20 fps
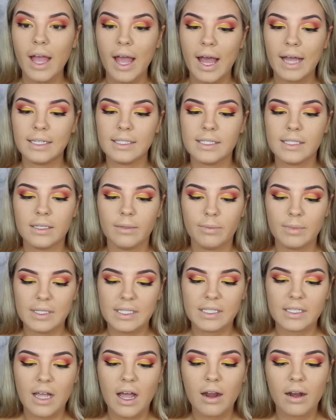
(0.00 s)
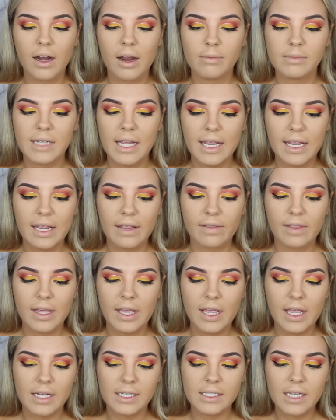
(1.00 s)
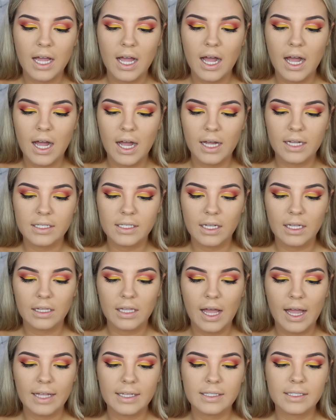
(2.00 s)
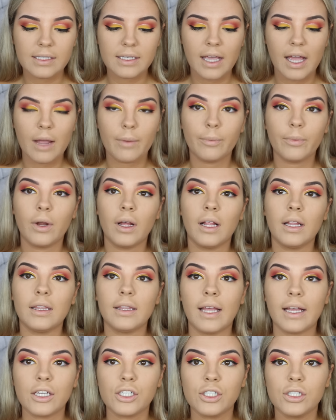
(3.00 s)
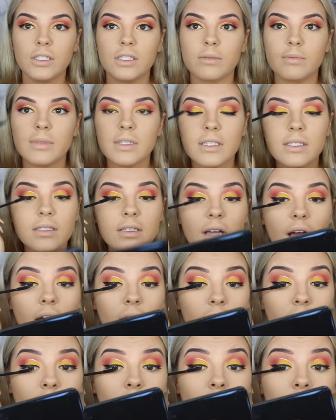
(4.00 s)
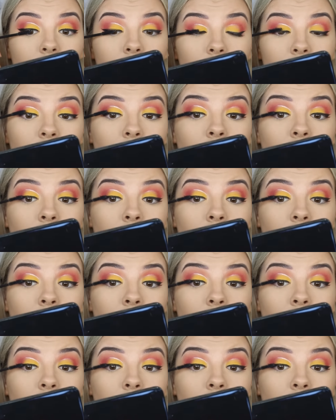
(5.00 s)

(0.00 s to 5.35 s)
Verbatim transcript: Add some mascara. I'm taking the Tarte Lights Camera Lashes mascara.